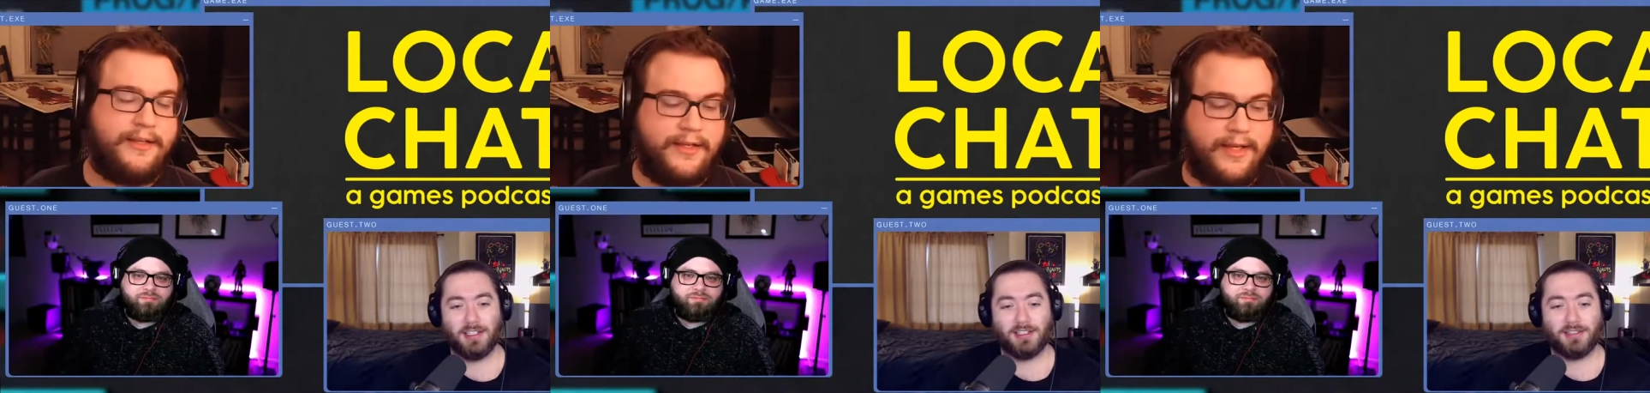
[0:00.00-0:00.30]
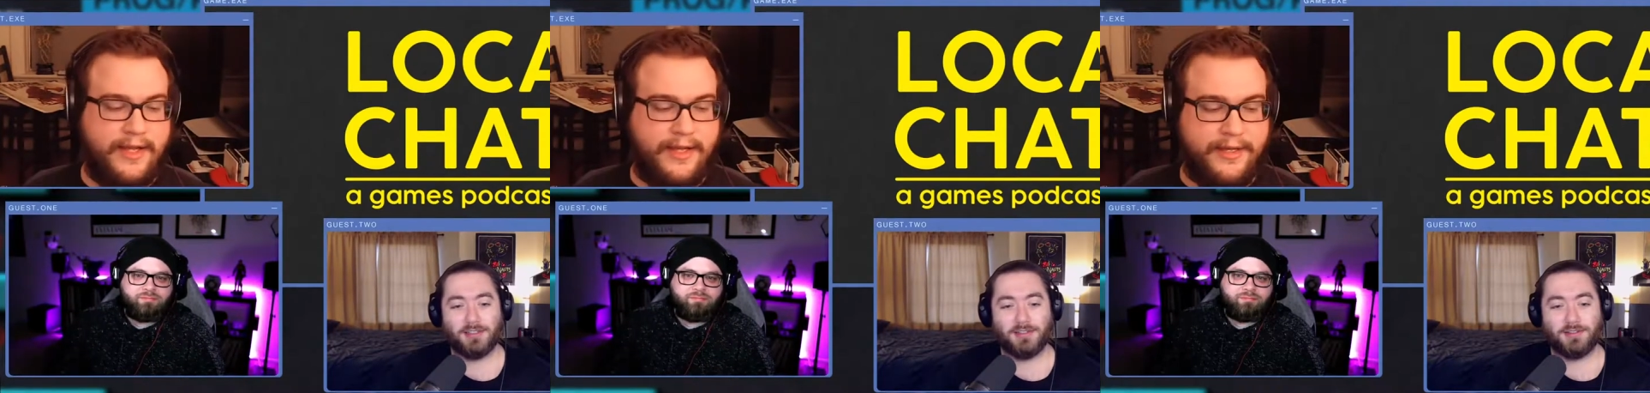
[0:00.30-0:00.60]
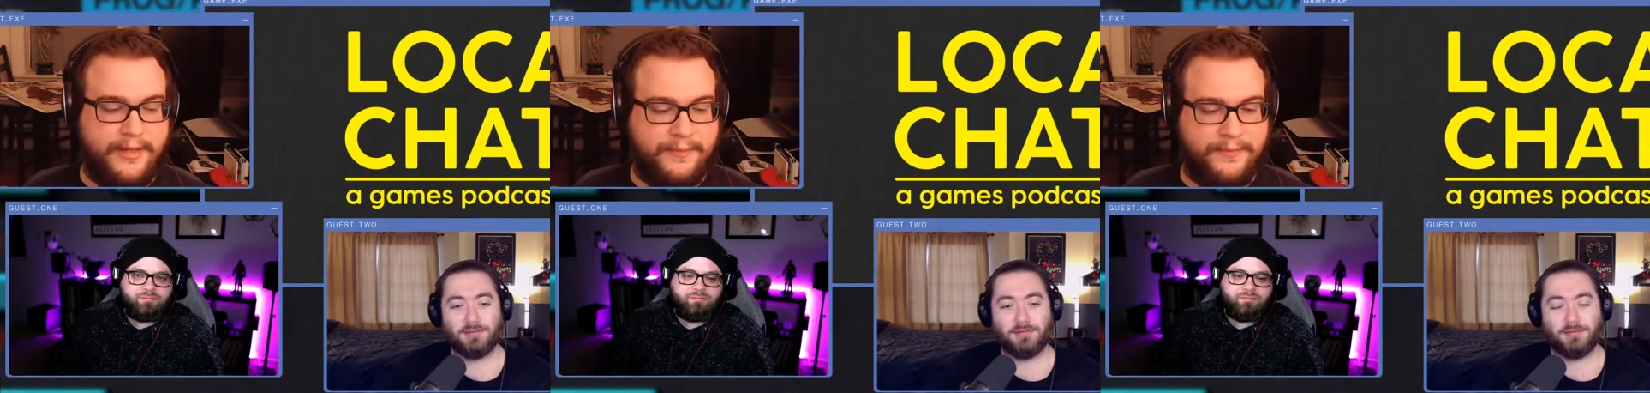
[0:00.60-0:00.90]

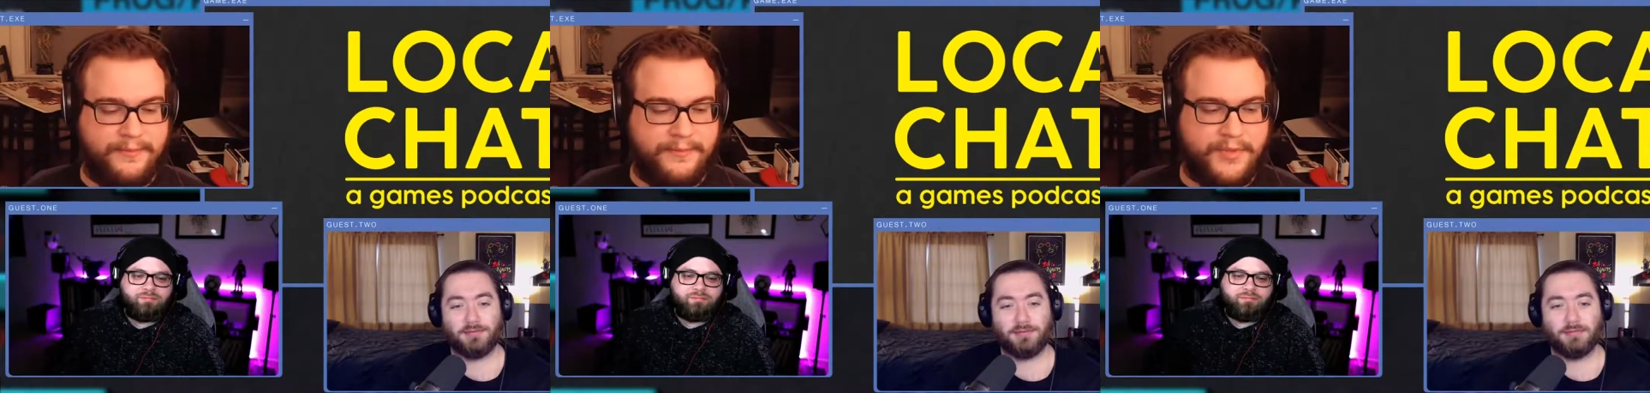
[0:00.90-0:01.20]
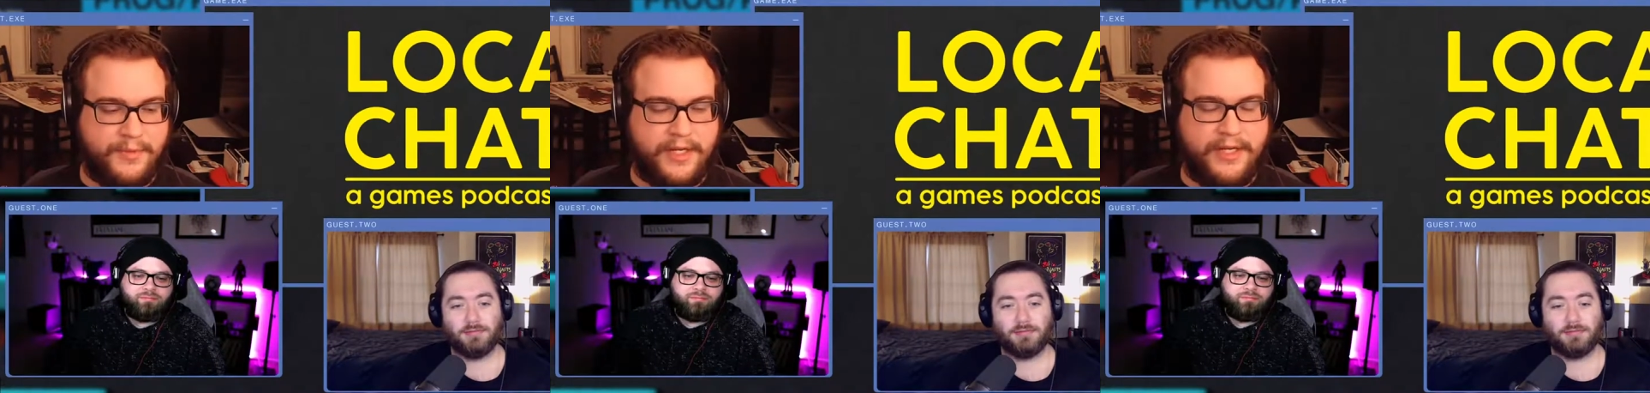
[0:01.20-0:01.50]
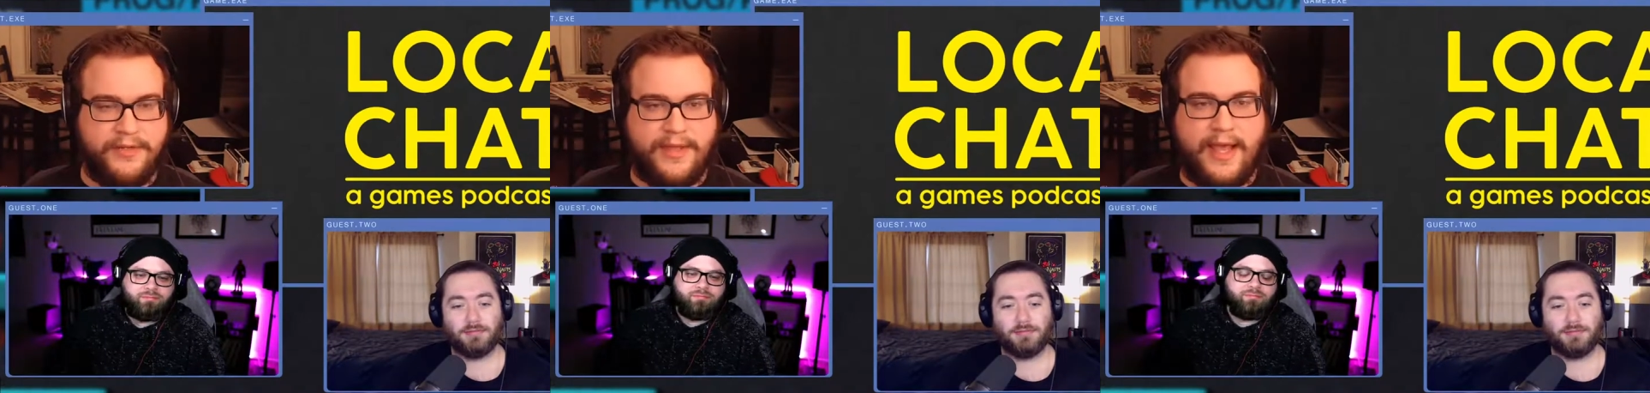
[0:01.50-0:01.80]
Speaker 1: So we're gonna
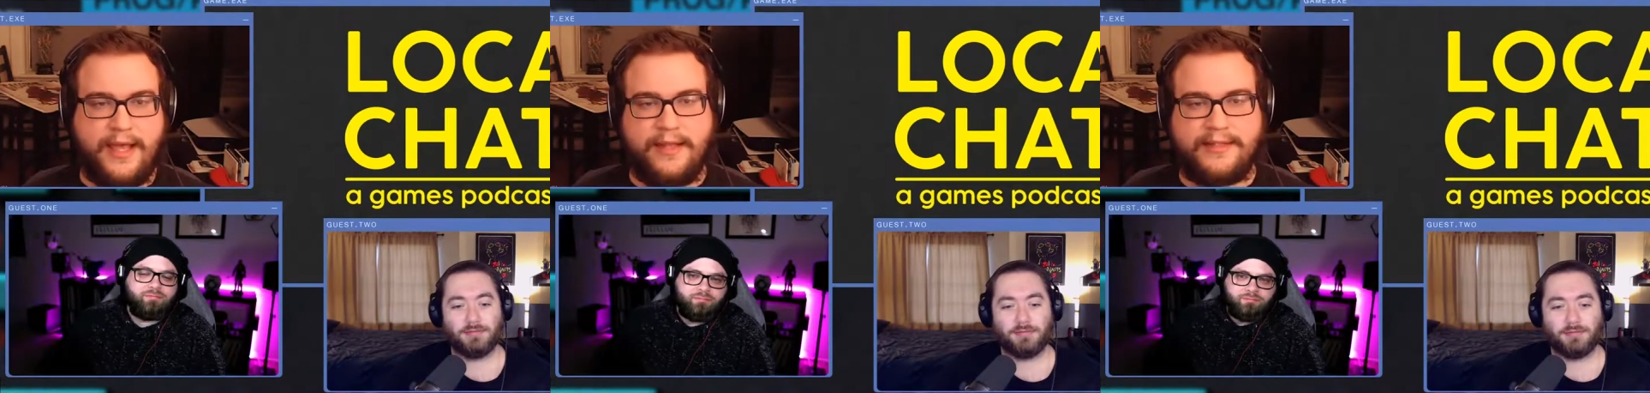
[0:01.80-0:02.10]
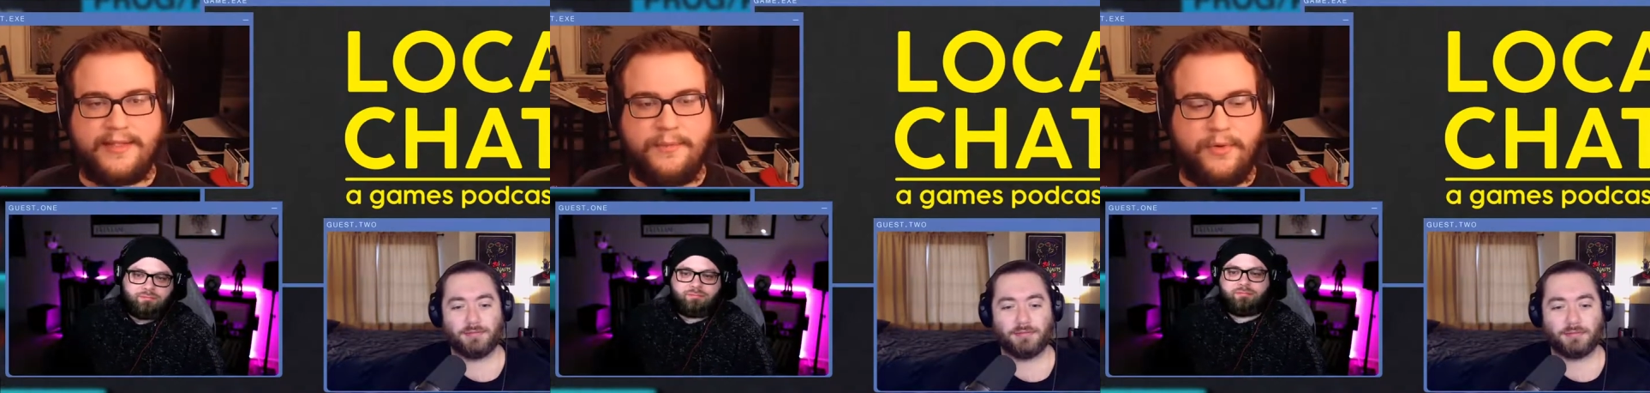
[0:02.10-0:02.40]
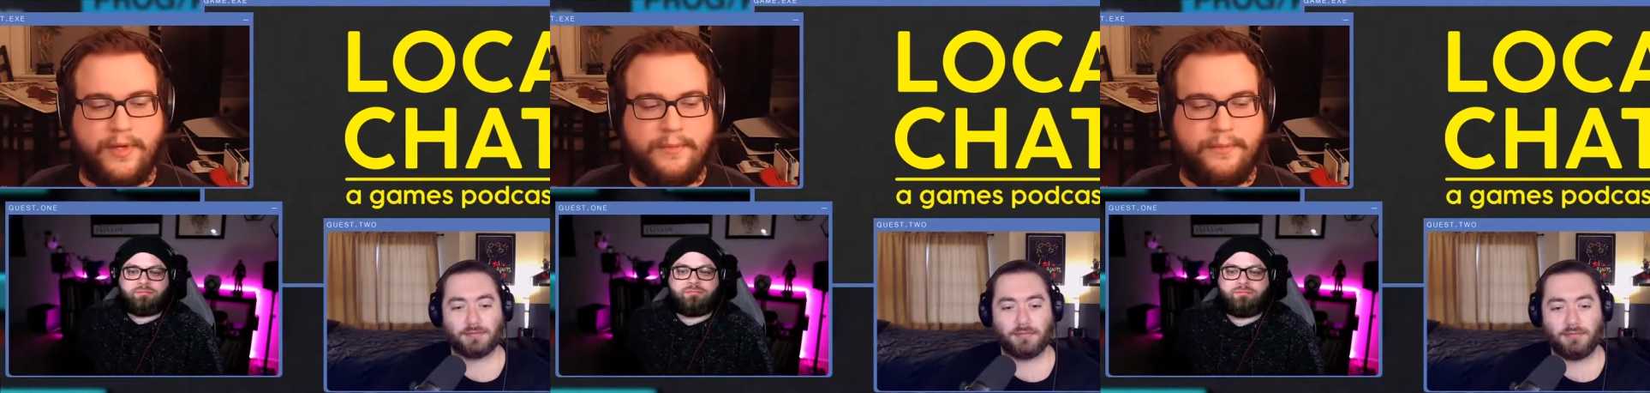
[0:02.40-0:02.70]
do that at some
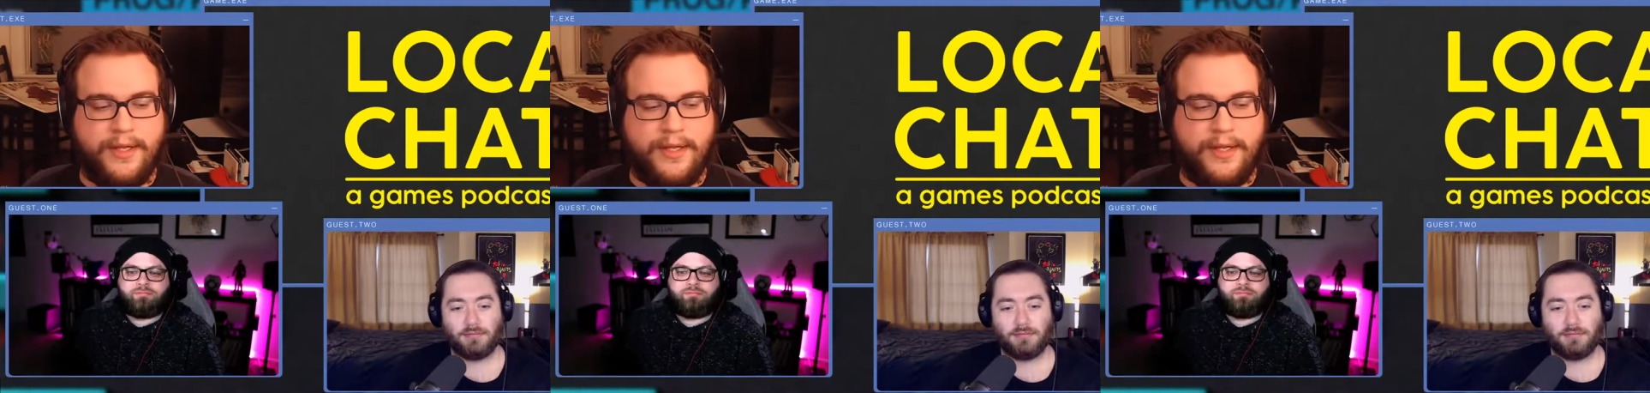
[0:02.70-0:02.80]
point.